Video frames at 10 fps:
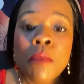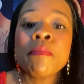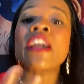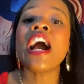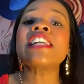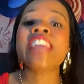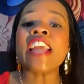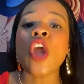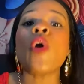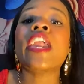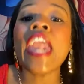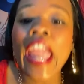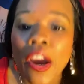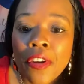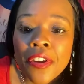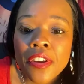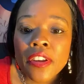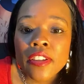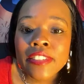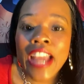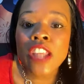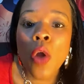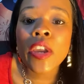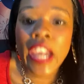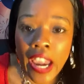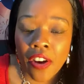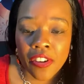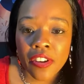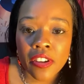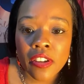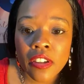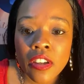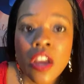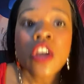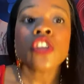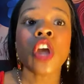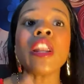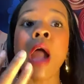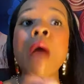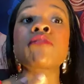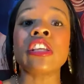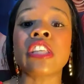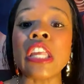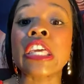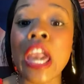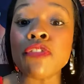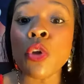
Because they don't care. They don't care. So I'm just going to give